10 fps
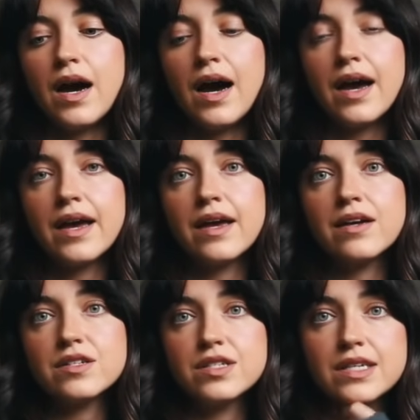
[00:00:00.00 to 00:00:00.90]

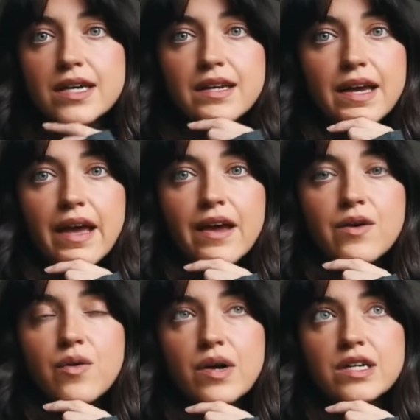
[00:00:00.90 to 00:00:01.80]
I did a
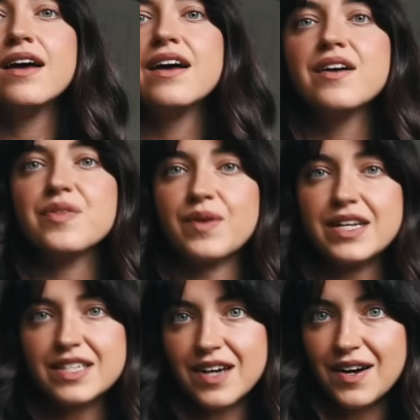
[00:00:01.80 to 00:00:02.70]
course, the
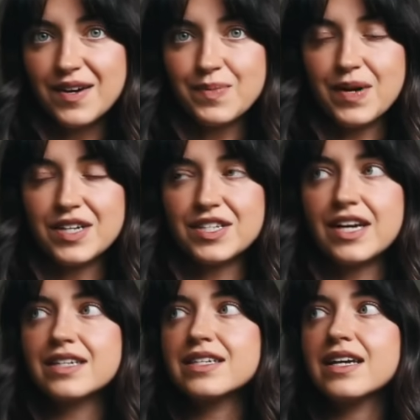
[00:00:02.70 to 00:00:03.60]
Rise and Conquer
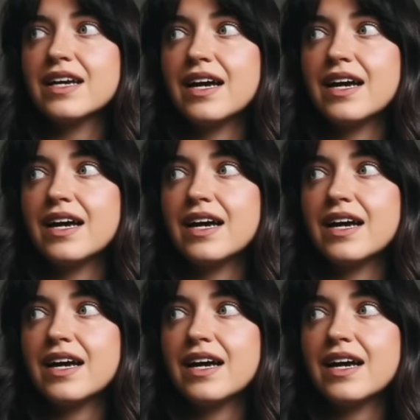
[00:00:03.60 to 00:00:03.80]
project.